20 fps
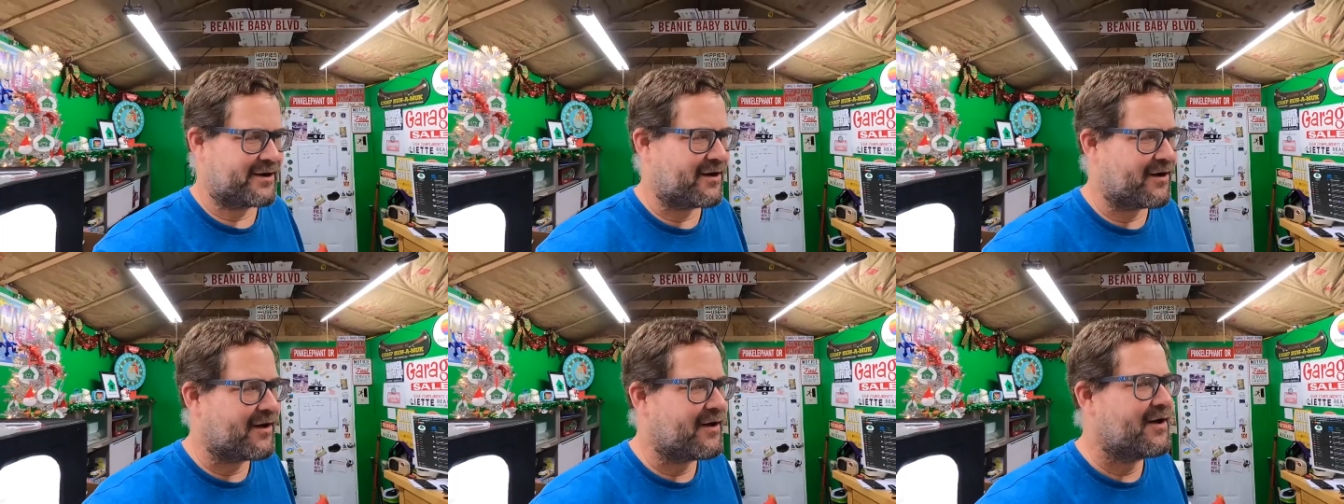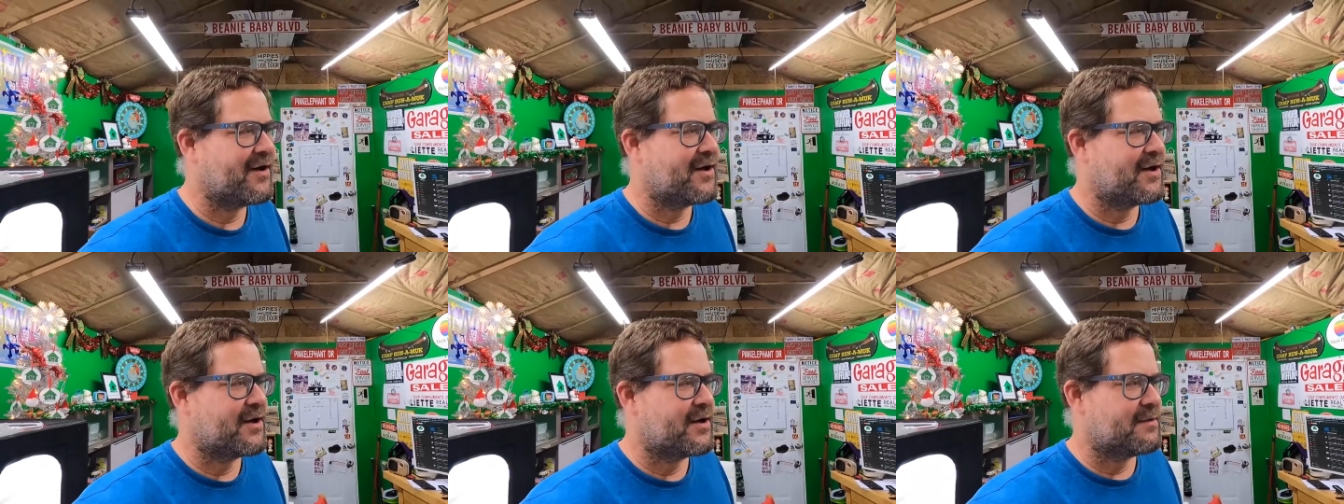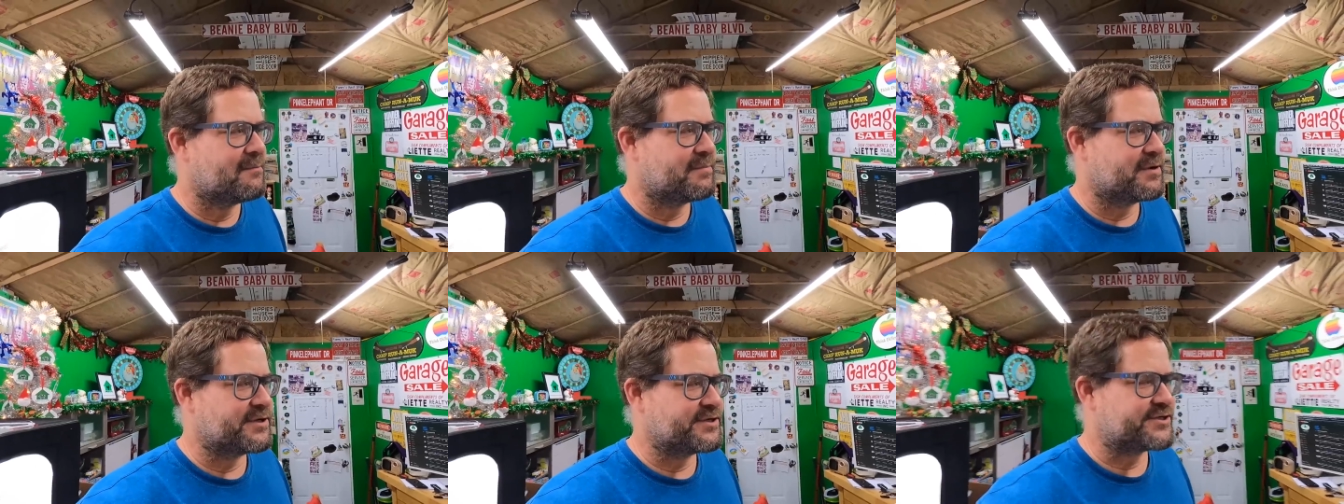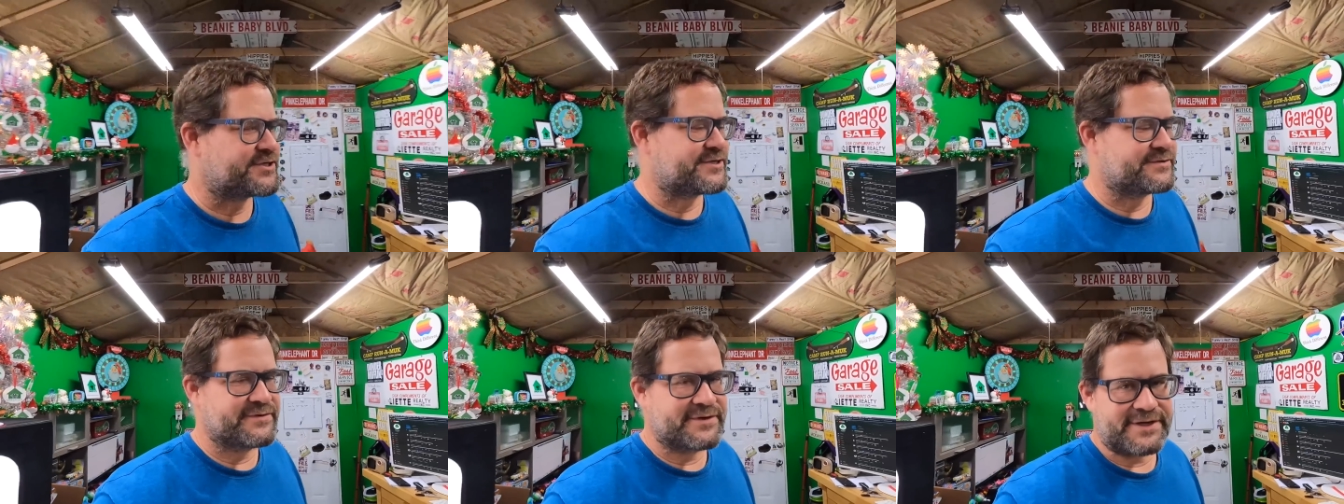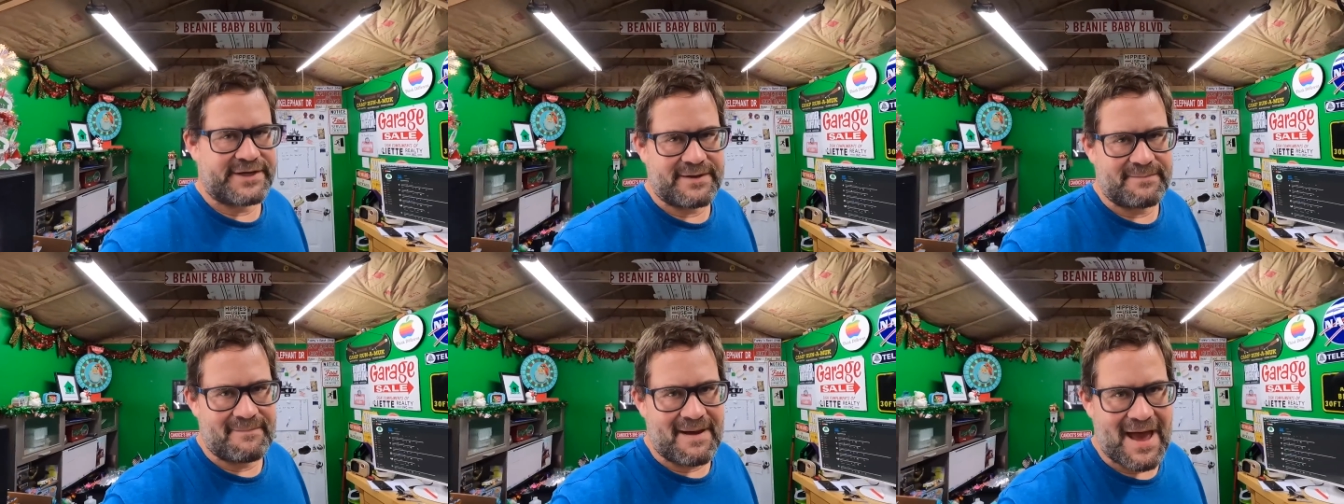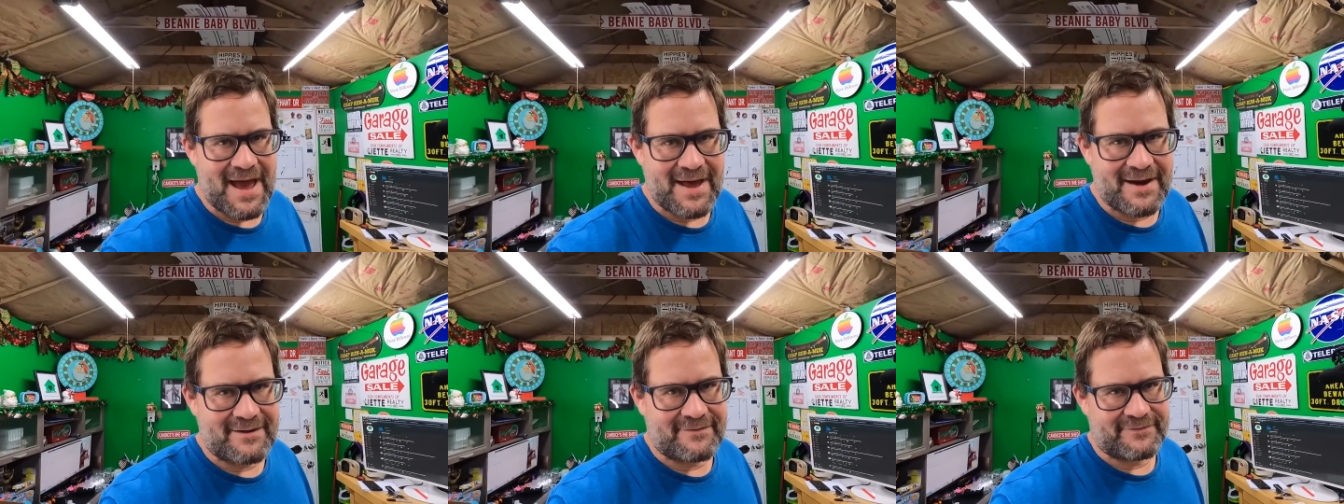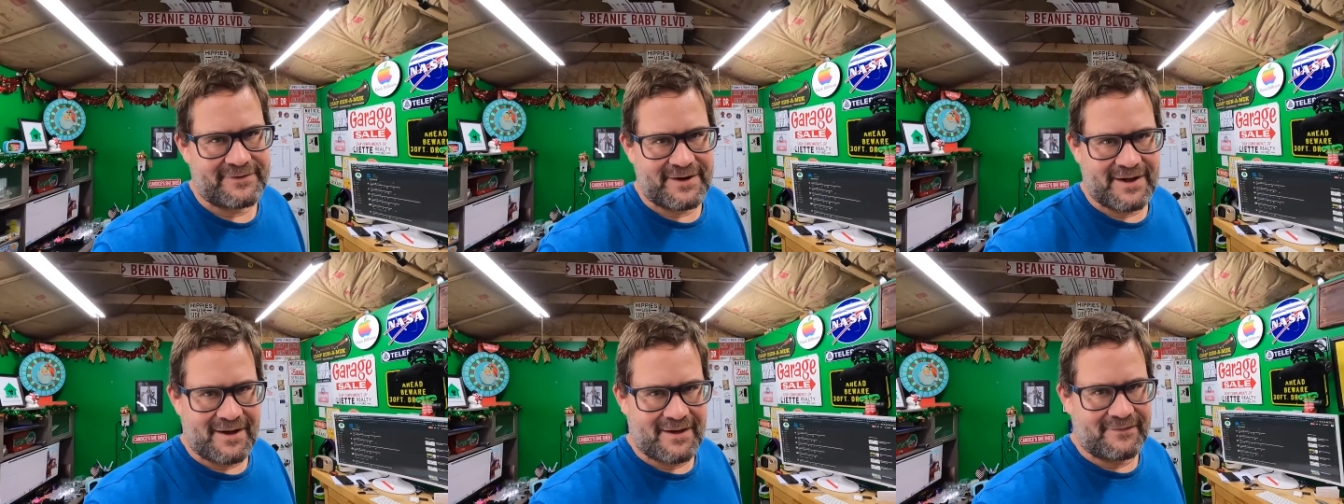all, but she would get mad
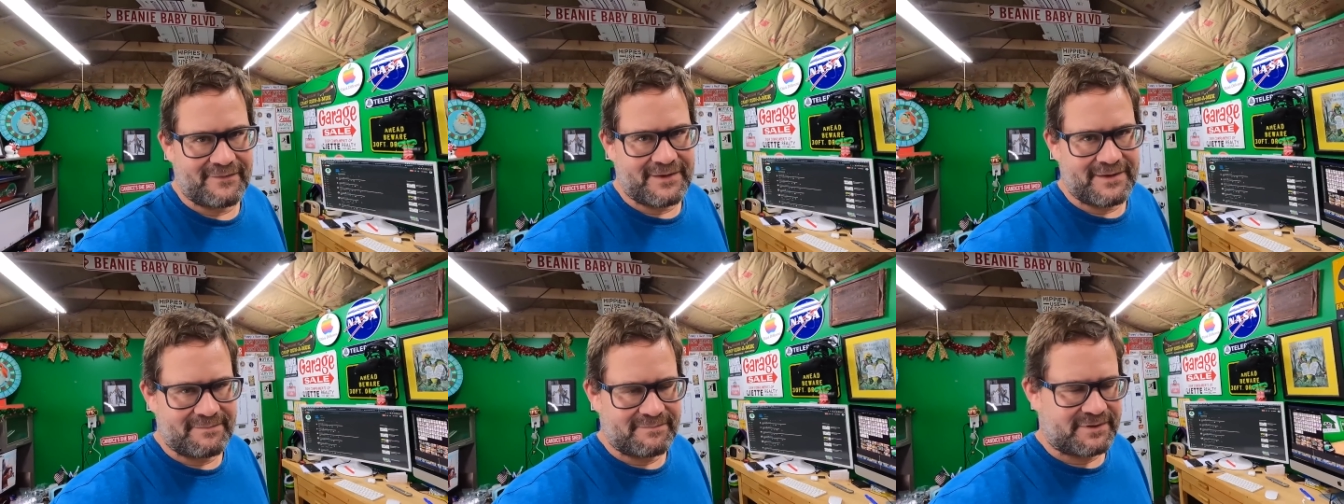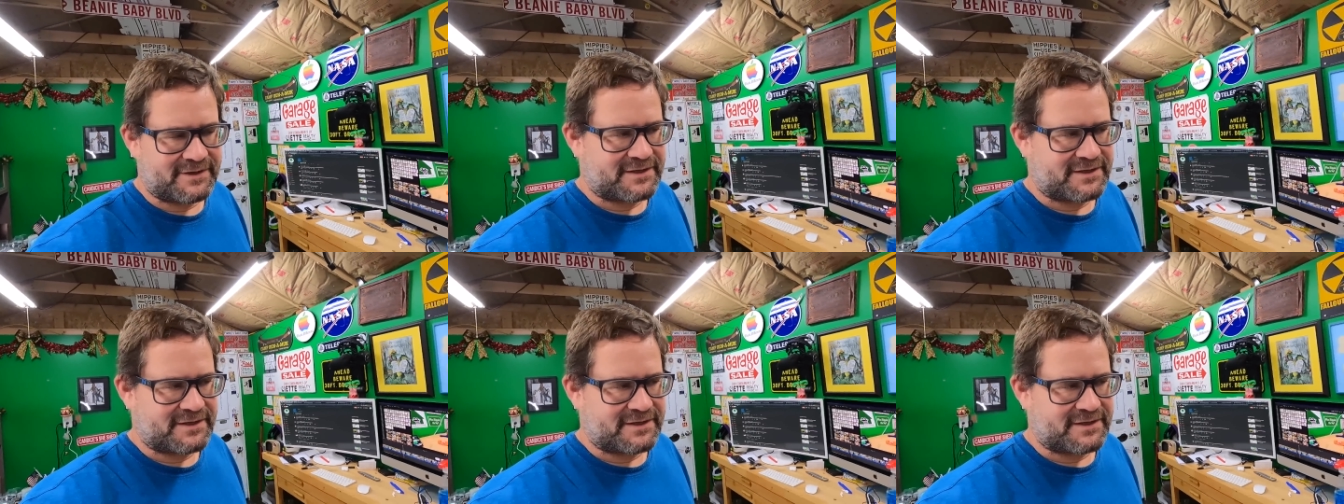every now and then